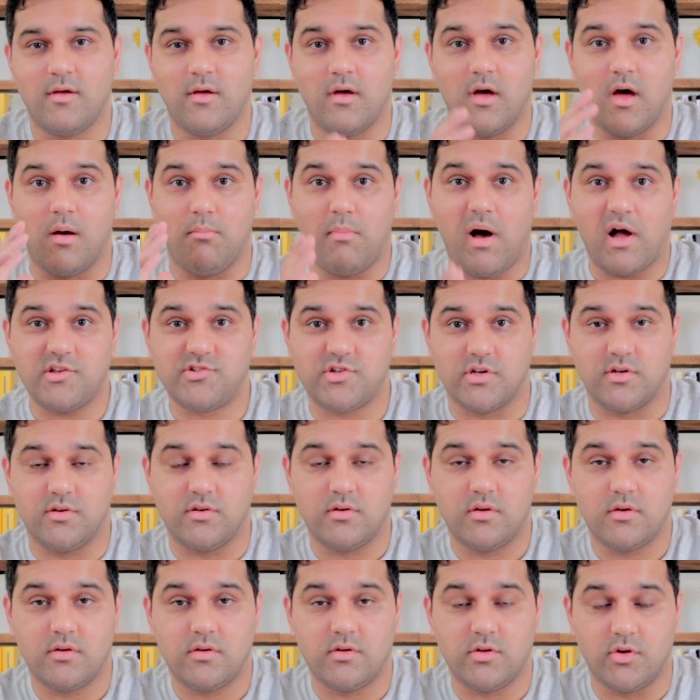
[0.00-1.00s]
Imagine
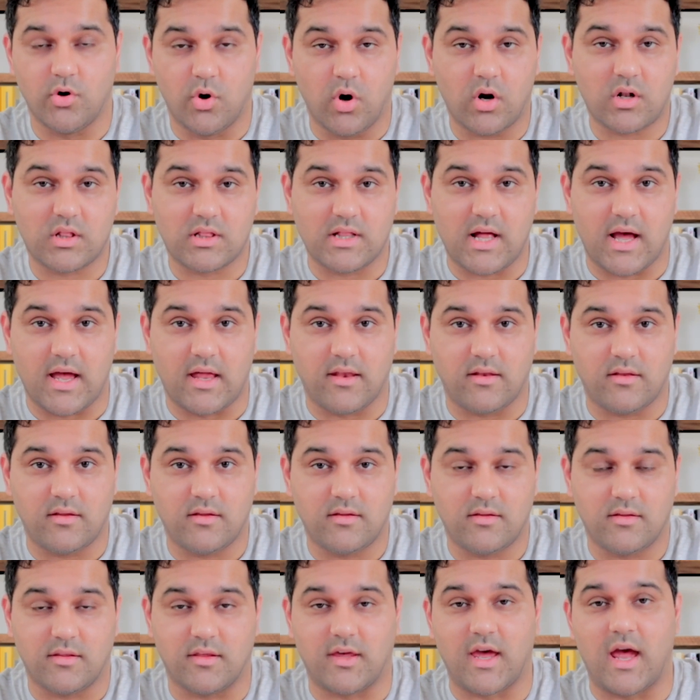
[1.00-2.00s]
your client
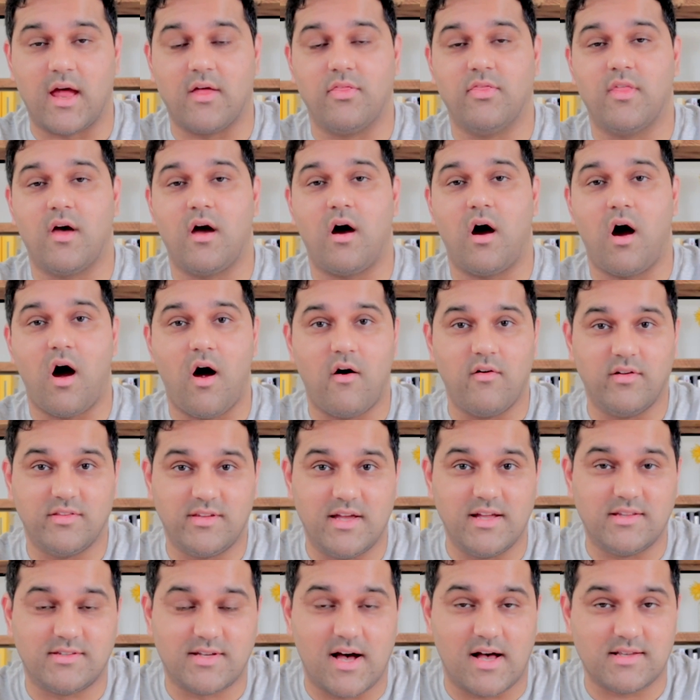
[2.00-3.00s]
getting their
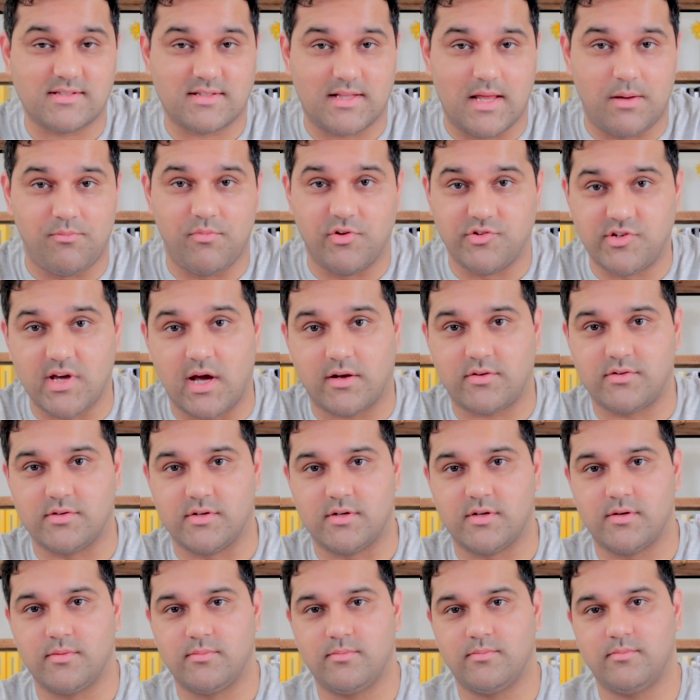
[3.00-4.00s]
R&D tax claim
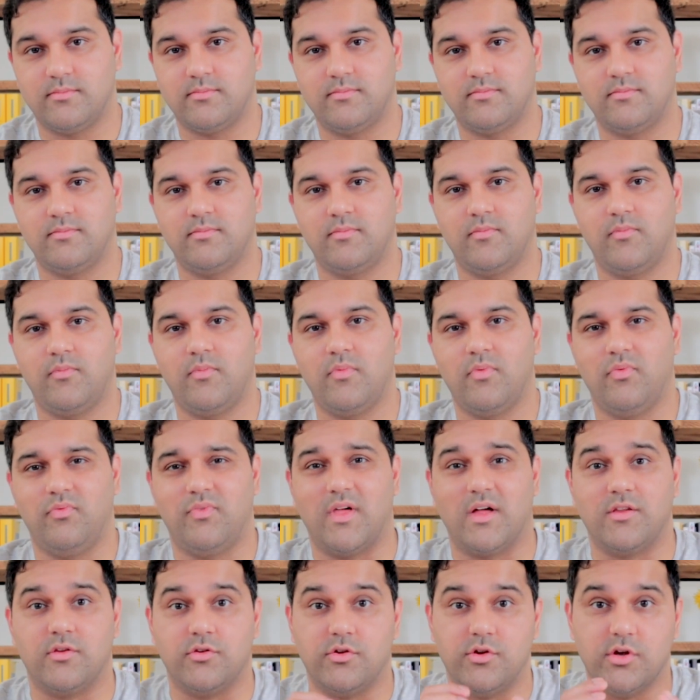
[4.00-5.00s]
rejected.
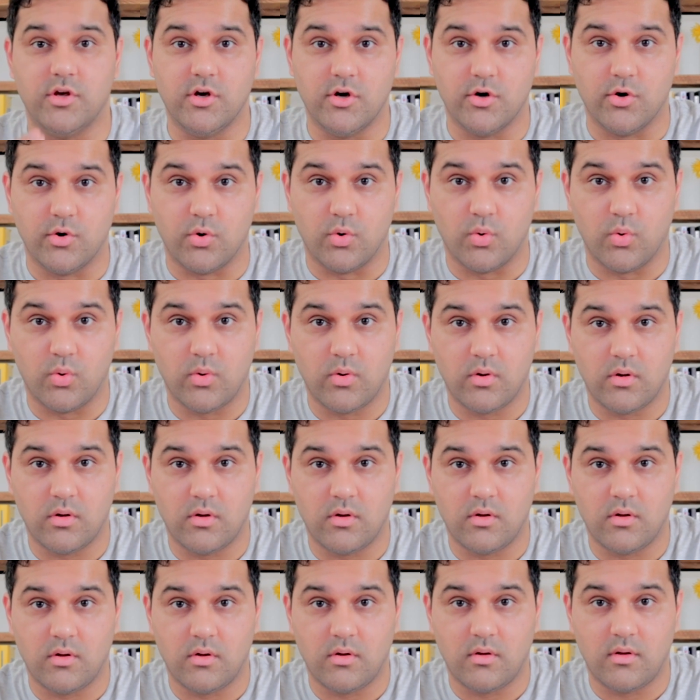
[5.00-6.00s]
Then you
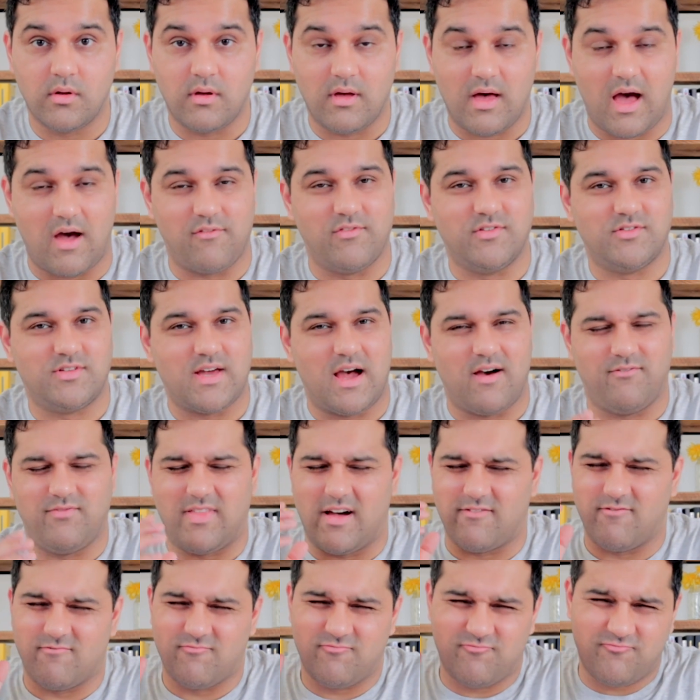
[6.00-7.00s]
having to have
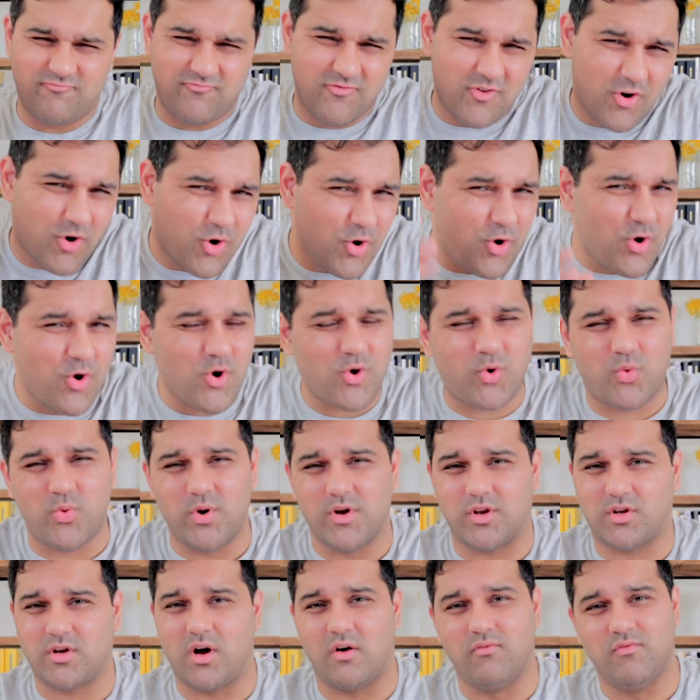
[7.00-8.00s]
that
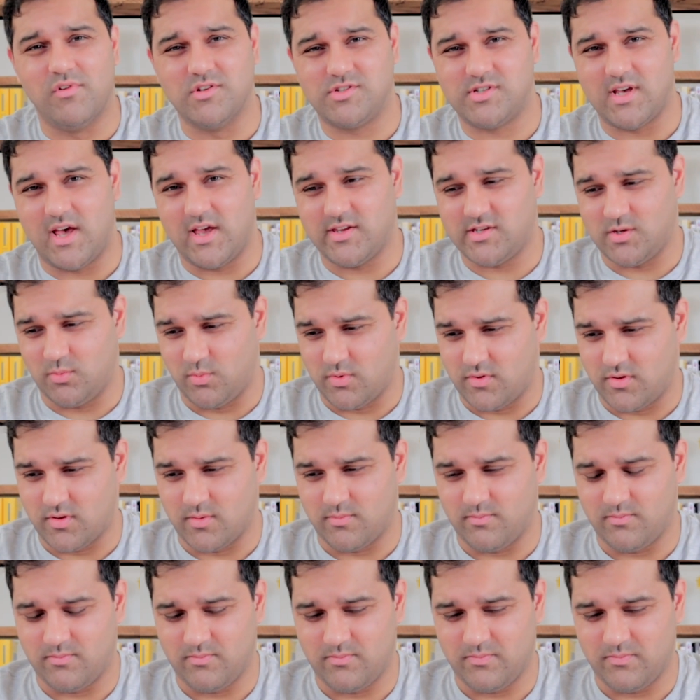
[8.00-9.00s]
awkward conversation with them.